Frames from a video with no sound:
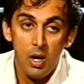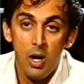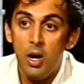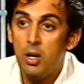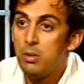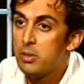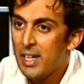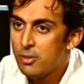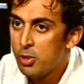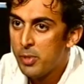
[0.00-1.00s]
Uh,
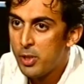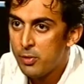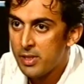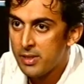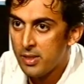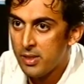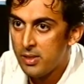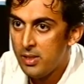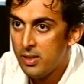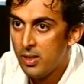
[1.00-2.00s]
that's a bit of it, I
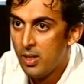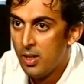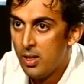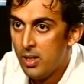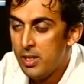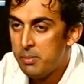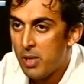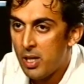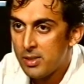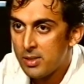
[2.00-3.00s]
think. He he'd
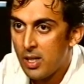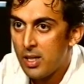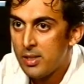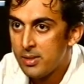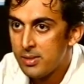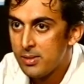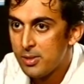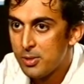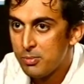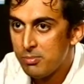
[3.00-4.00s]
park his car and
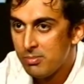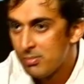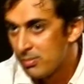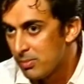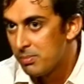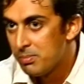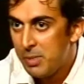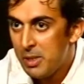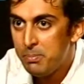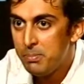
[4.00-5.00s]
you know
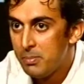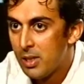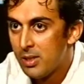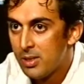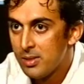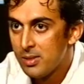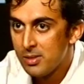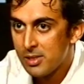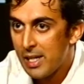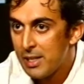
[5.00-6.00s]
peep uh,
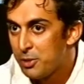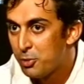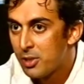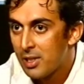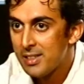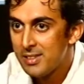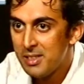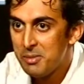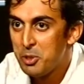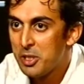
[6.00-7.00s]
slyly through the car
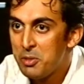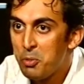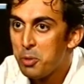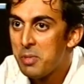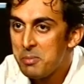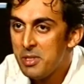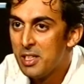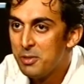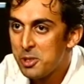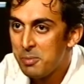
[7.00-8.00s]
seat because he didn't want to make me
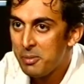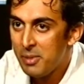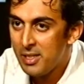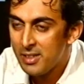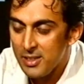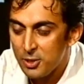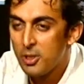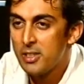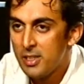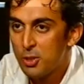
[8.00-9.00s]
nervous by being there.
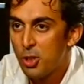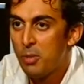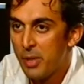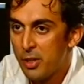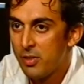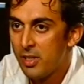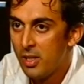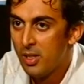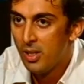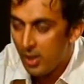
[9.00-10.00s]
So I think he saw a bit of it.